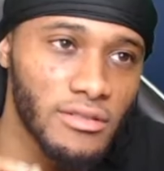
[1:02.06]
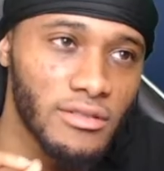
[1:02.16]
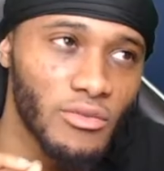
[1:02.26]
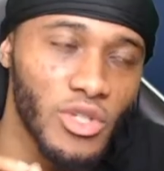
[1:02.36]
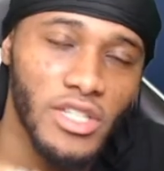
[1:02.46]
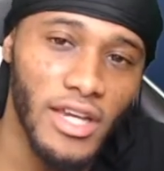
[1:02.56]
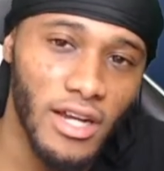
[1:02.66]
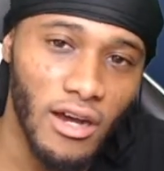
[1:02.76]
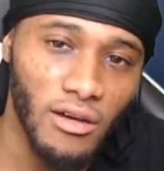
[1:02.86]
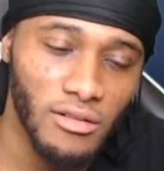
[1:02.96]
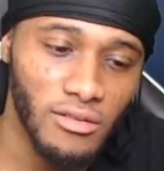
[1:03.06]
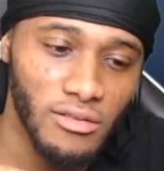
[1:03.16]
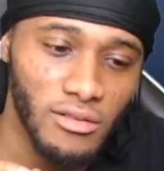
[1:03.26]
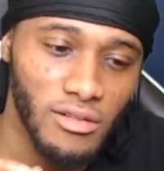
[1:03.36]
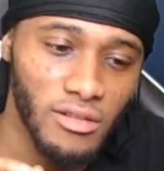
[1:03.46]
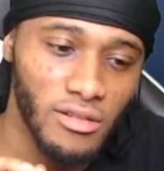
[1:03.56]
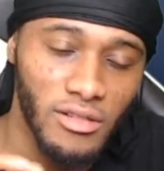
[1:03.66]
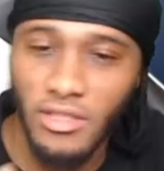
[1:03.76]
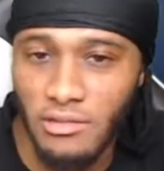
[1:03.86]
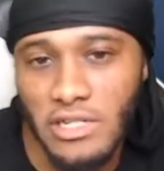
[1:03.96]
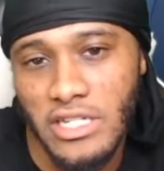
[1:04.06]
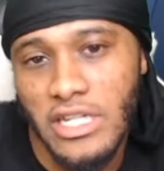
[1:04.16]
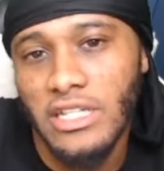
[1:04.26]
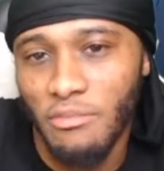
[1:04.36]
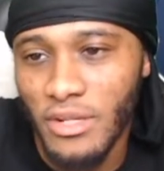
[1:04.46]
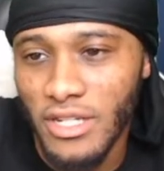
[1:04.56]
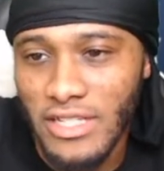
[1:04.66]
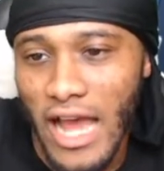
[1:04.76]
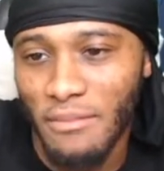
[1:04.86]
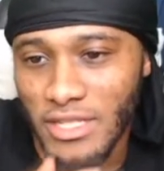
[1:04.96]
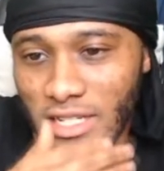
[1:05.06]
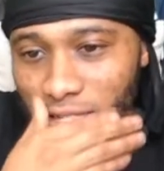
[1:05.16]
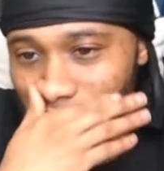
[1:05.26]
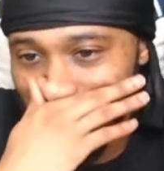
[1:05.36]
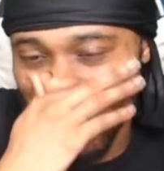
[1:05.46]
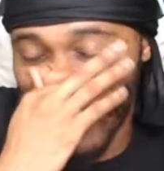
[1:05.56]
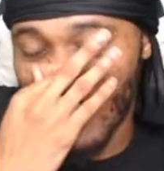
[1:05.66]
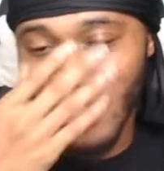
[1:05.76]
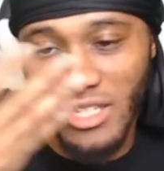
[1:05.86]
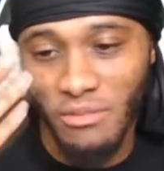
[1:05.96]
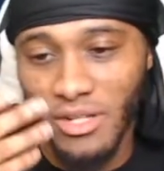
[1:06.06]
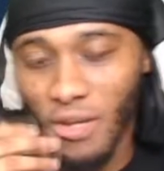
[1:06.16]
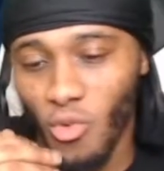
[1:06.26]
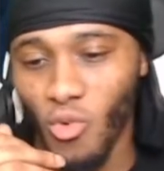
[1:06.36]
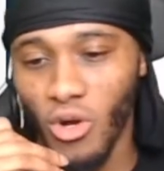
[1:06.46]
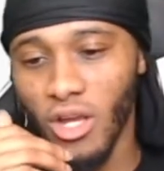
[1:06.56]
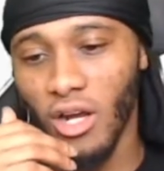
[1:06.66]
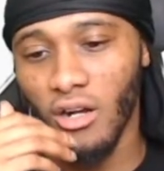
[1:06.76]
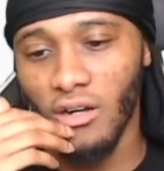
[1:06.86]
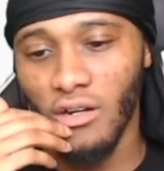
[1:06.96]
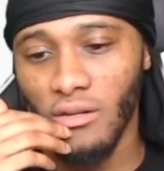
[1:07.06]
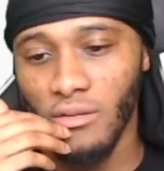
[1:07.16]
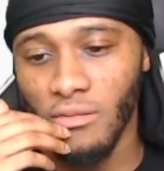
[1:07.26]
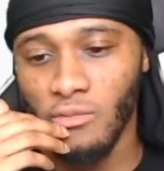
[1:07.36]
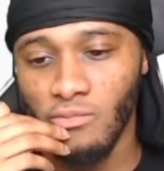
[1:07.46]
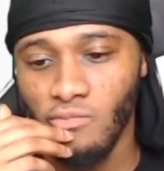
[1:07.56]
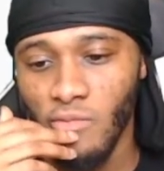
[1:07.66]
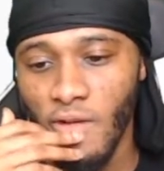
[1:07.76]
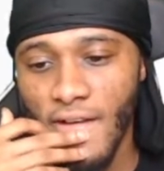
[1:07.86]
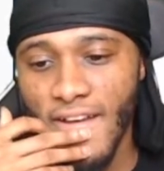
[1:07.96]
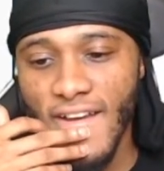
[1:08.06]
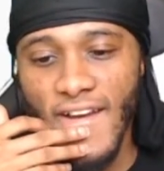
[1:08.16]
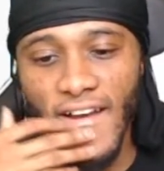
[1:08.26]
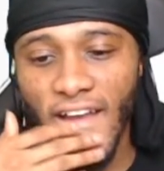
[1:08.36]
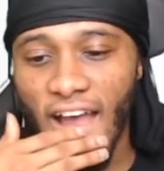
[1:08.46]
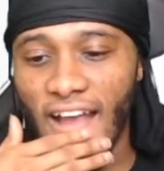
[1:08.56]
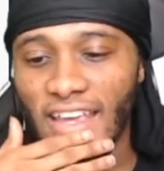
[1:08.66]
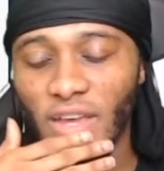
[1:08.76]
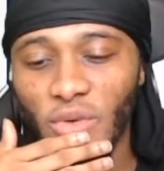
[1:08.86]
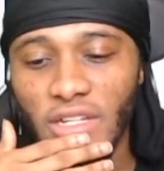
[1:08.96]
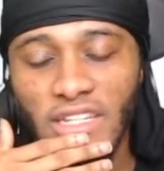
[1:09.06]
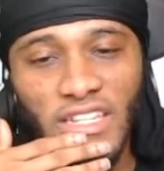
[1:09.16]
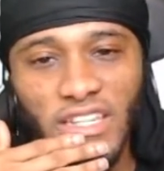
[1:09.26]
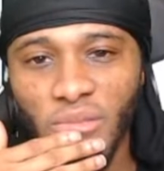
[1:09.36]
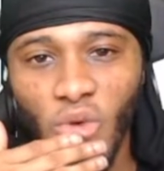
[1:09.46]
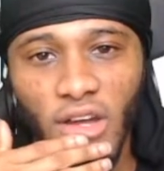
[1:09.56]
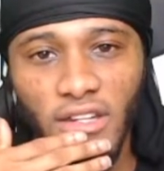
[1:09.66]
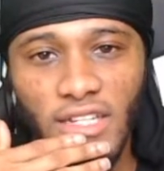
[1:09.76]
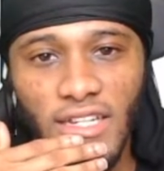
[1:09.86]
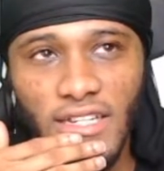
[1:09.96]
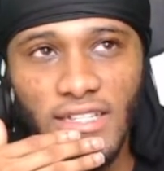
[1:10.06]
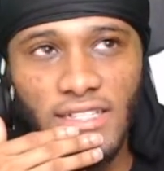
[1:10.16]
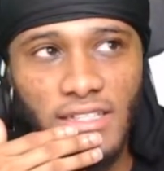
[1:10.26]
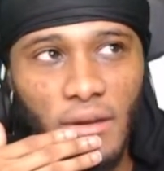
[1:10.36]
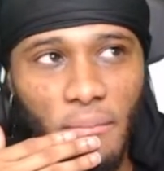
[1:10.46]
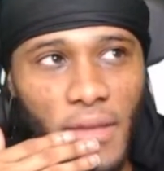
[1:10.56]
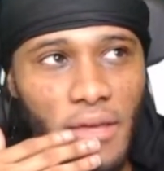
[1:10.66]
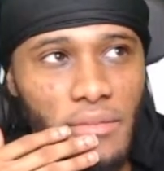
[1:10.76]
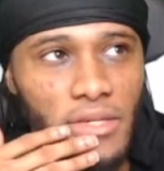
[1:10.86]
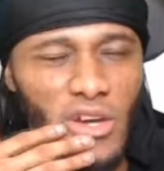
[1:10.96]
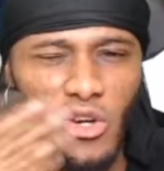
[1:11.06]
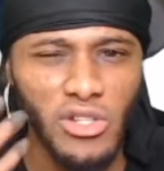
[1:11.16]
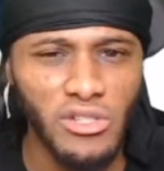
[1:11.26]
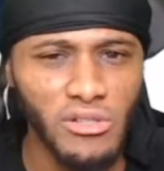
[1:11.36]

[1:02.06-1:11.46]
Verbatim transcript: which they called her, she could be top 10. Honestly, she could be number one. Um, I can't really think anymore after that, except maybe Erza's,